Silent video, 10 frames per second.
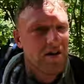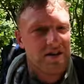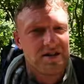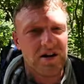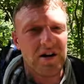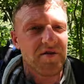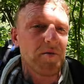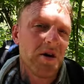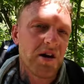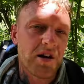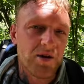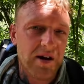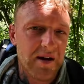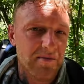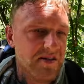It's the guy from earlier who
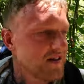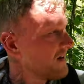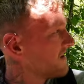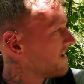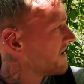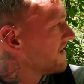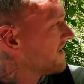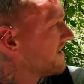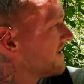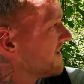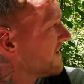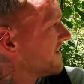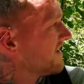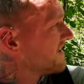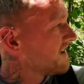camps.
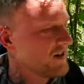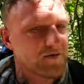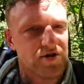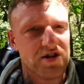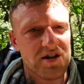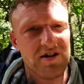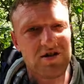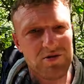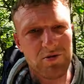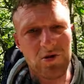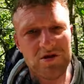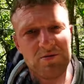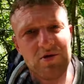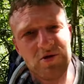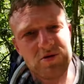The guy's a machine. He just walks
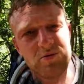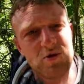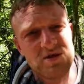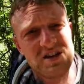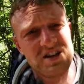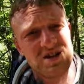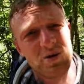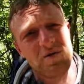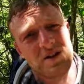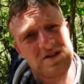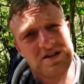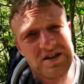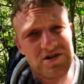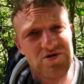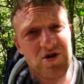and walks and walks. He did
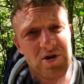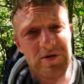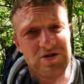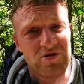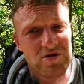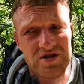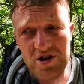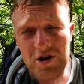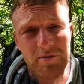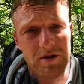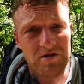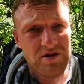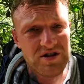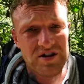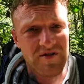2,600 kilometers across Serbia
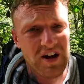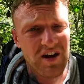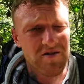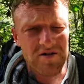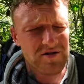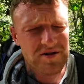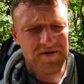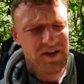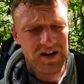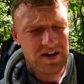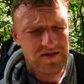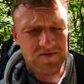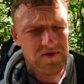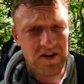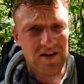and Slovakia and stuff like that. It's
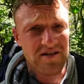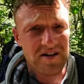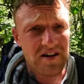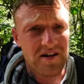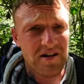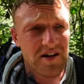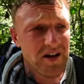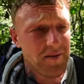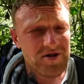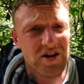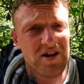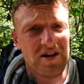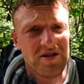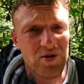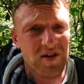insane. Imagine
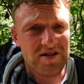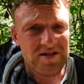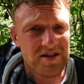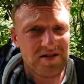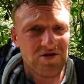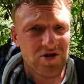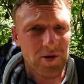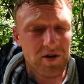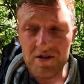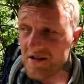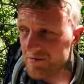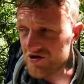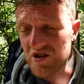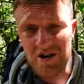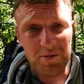hiking 2,600 kilometers. I'm
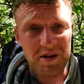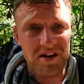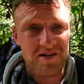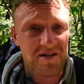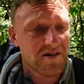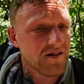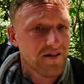struggling with this.